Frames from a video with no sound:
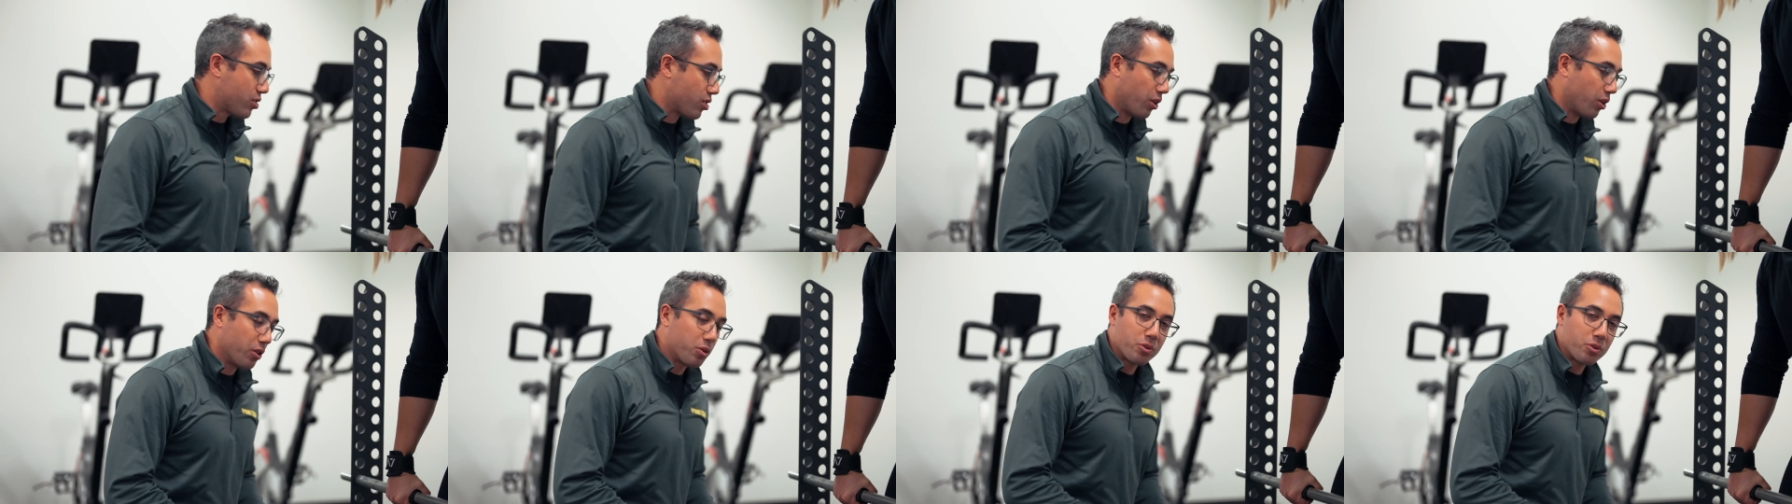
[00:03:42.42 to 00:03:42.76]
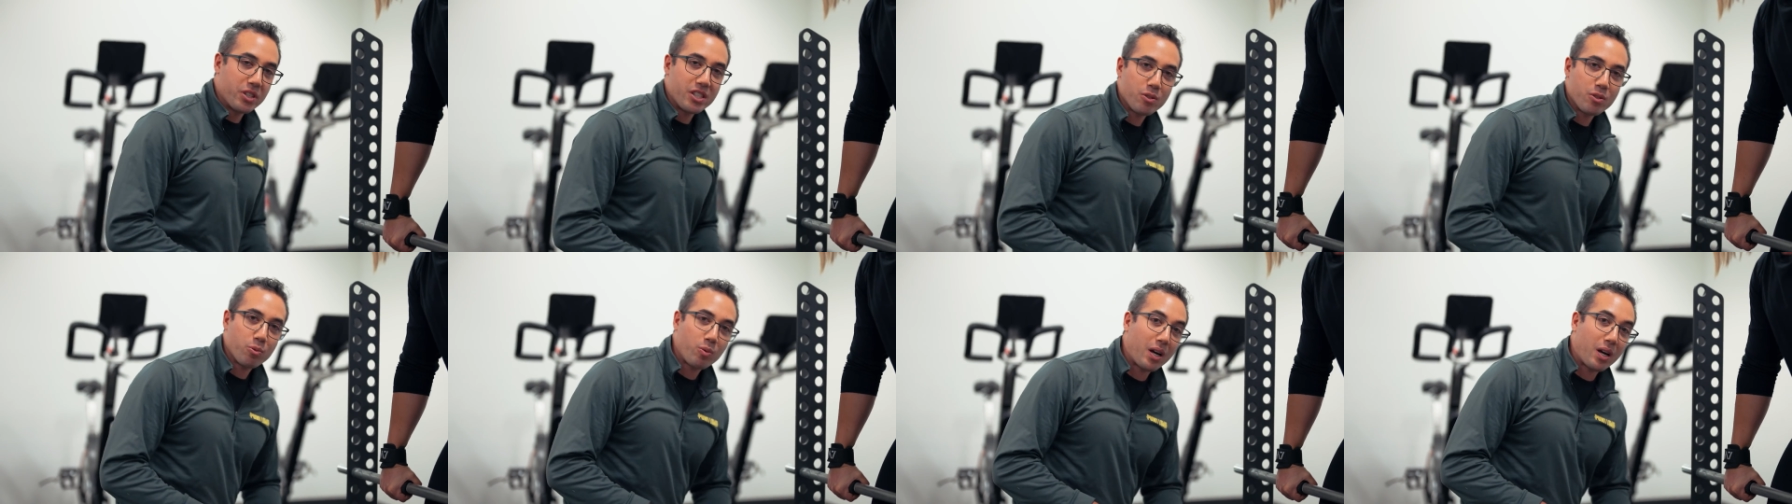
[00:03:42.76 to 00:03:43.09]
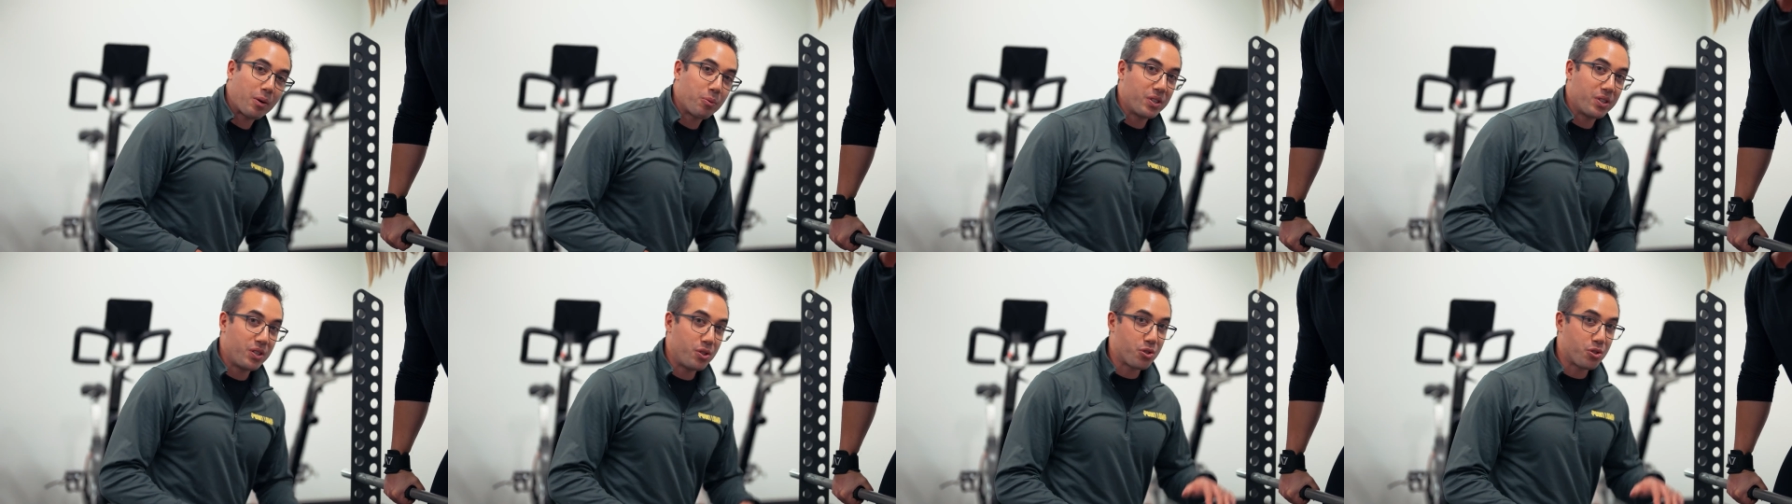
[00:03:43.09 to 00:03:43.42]
So the reason
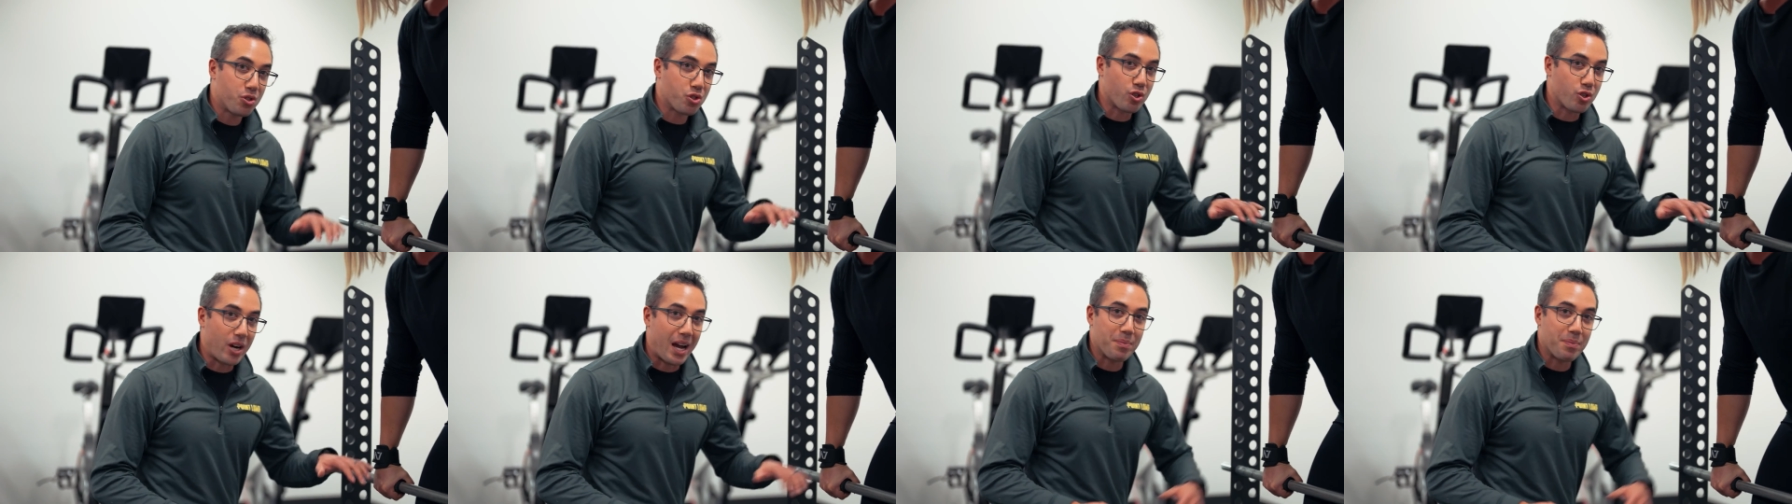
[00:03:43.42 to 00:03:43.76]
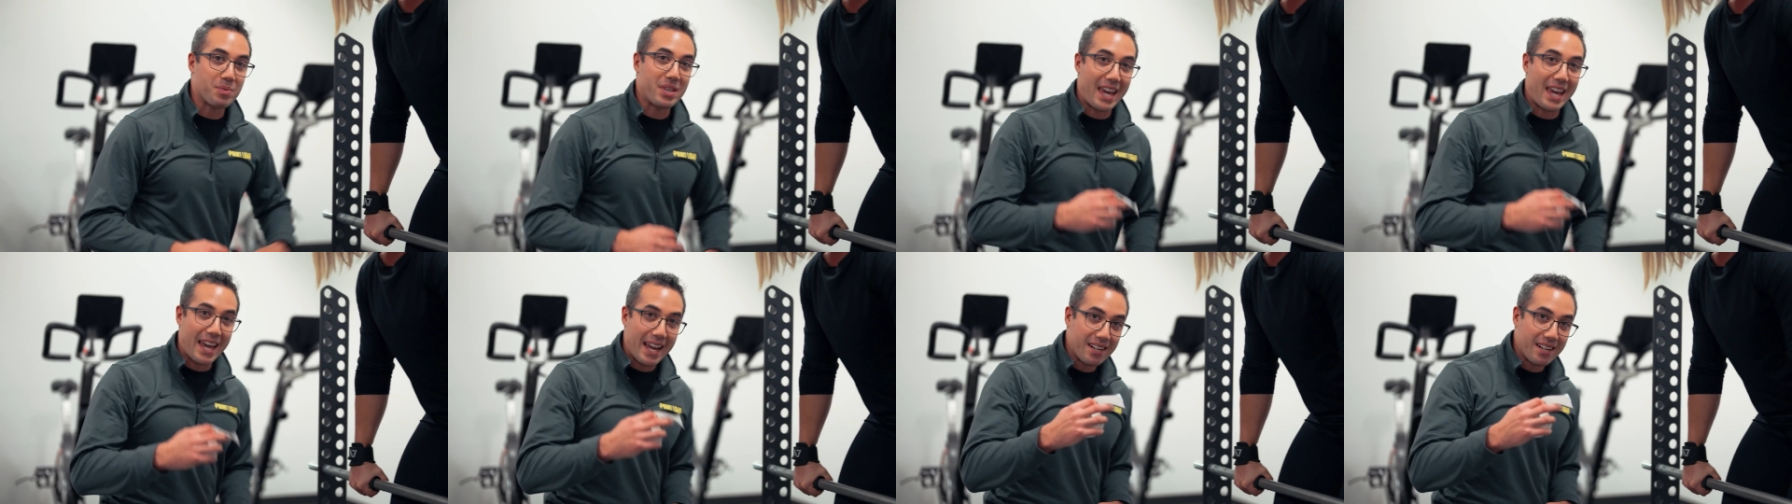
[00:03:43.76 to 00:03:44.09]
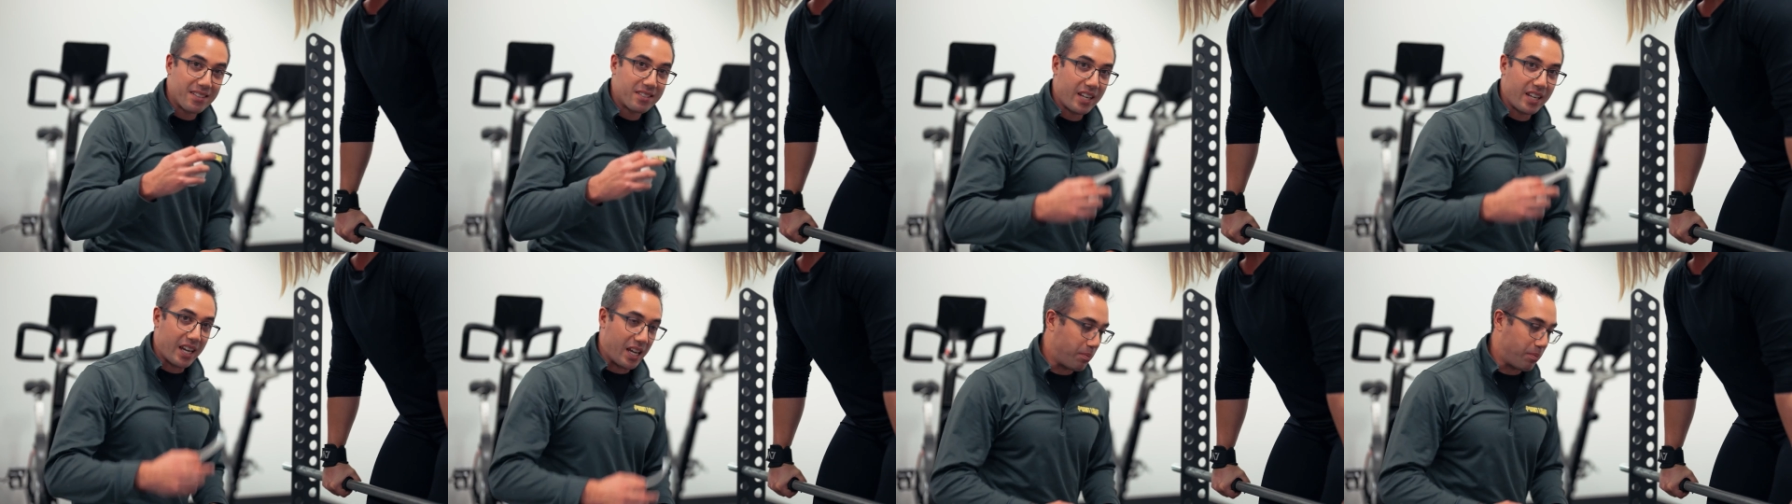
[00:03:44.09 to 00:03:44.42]
why we use straps
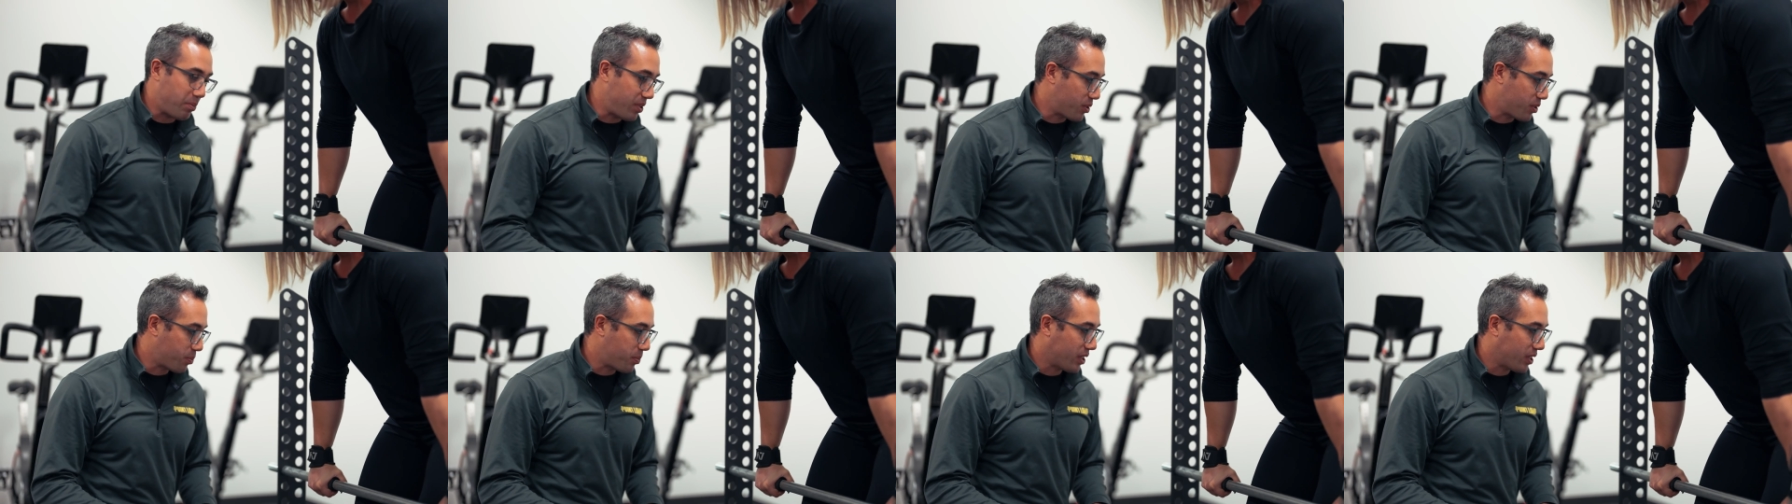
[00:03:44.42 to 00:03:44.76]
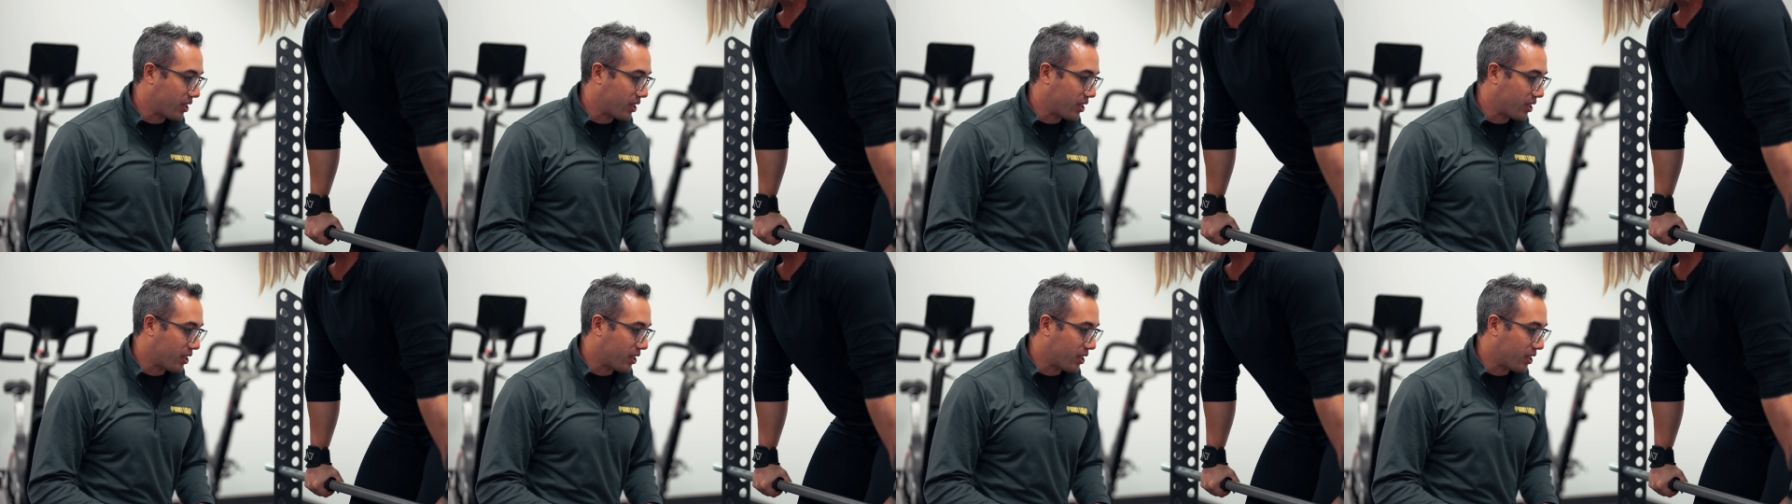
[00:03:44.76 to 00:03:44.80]
and tape is